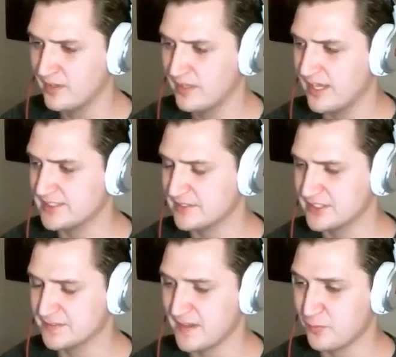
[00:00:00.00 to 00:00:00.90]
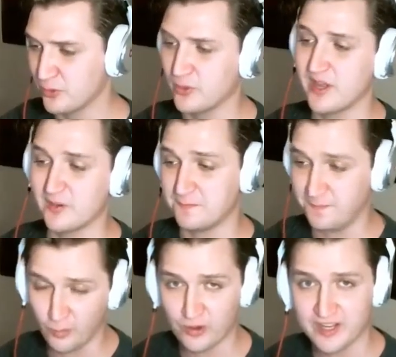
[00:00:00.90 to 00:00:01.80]
8, 7, 6, 5, 4. You're going down to
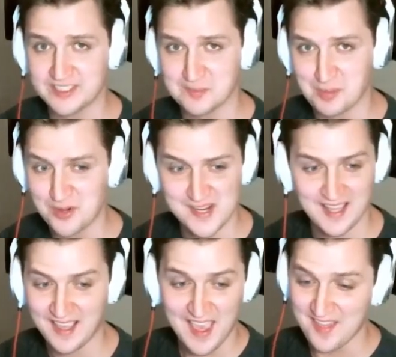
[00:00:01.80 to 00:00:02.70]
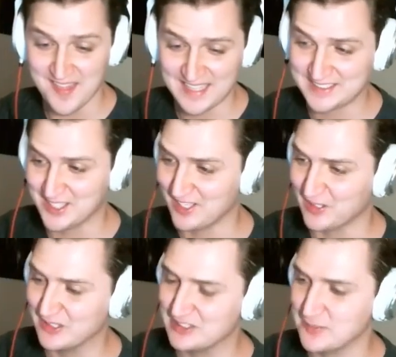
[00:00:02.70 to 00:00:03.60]
4 against a burn deck. That's not
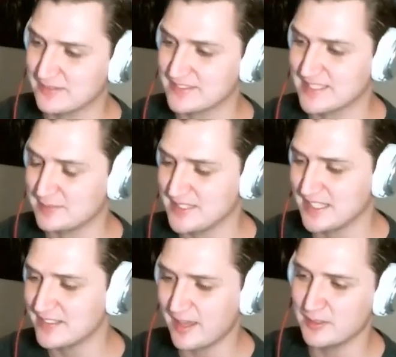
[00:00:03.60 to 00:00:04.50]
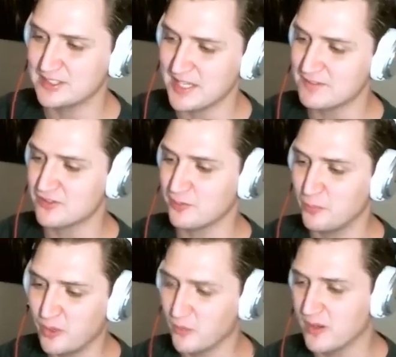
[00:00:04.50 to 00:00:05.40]
good. So we have to stop taking damage, even to the
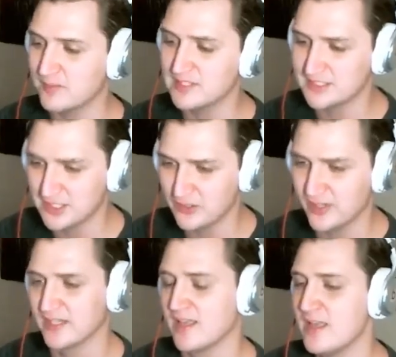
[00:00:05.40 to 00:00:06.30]
point where I'm considering